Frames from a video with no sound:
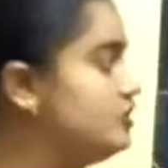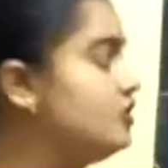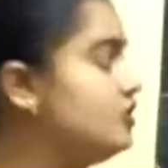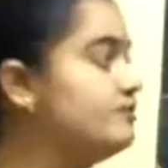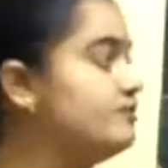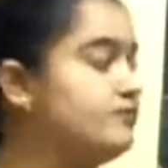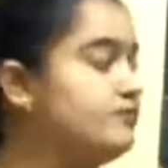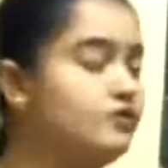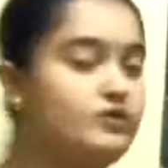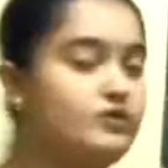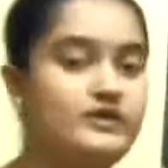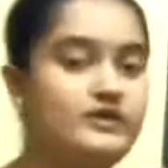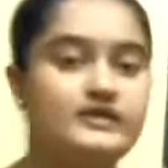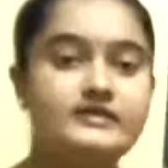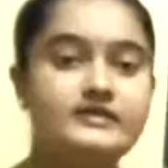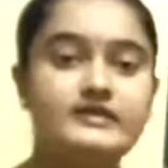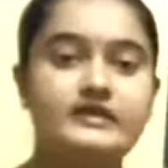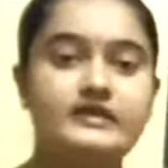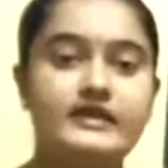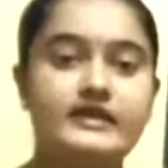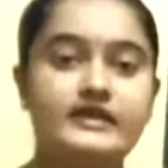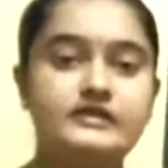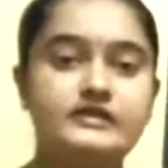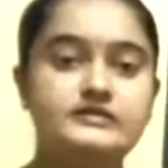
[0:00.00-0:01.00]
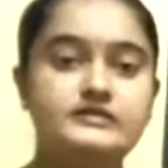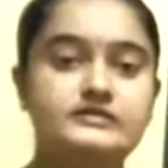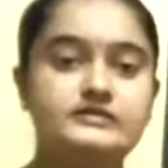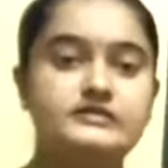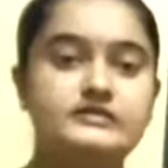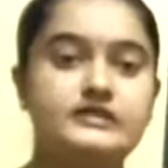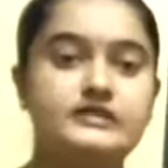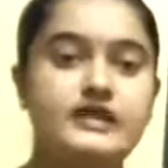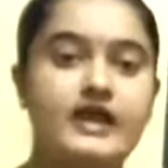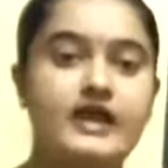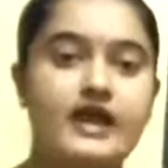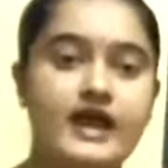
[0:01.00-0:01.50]
pollen grains
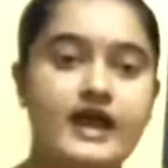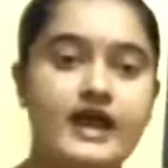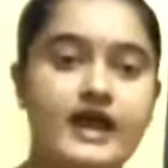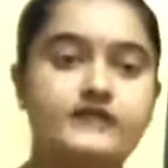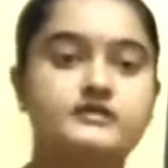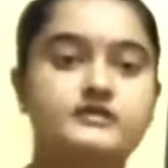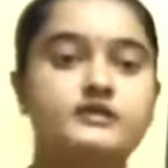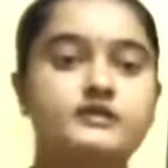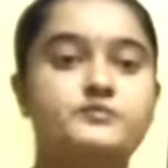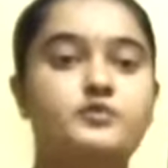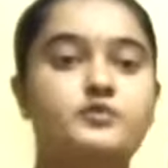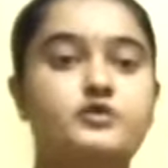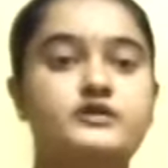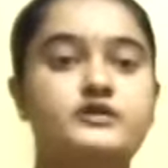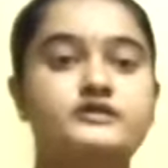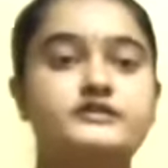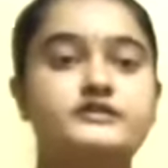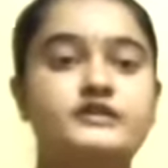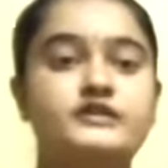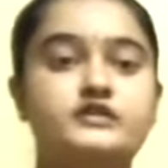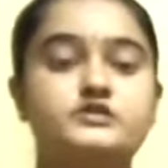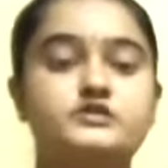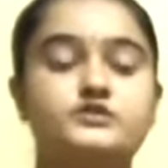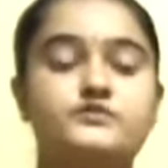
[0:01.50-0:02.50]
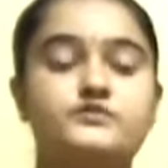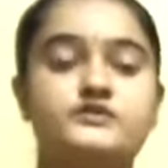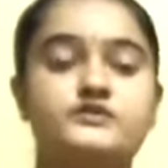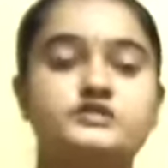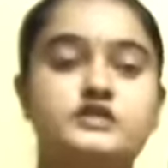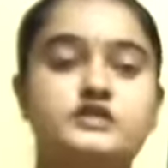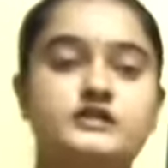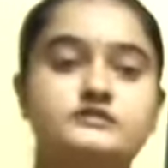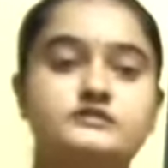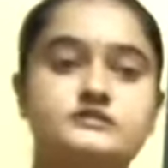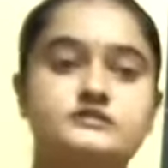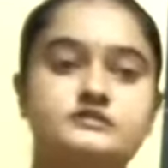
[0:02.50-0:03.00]
and that pollen grains which
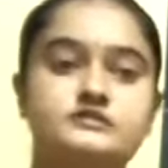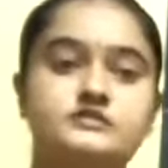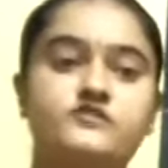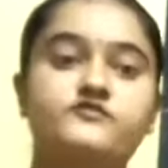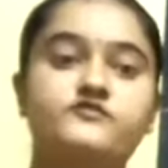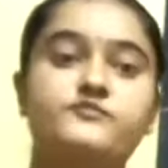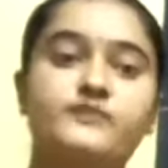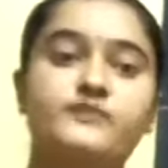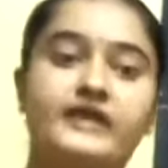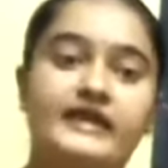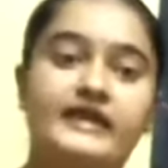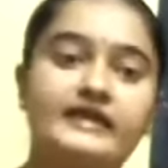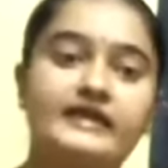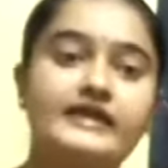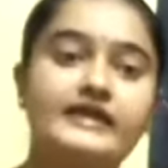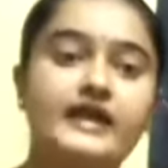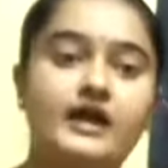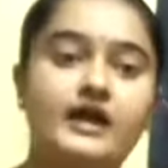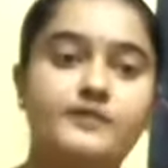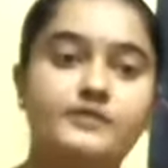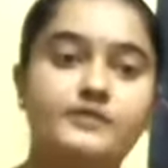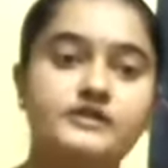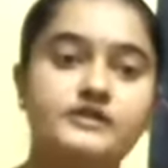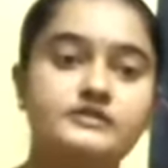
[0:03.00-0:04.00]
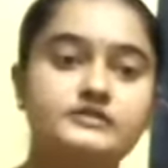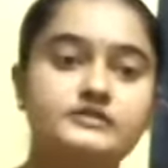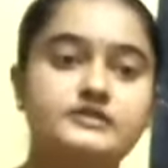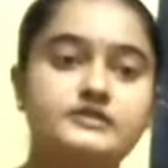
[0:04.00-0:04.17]
consists of male gametes.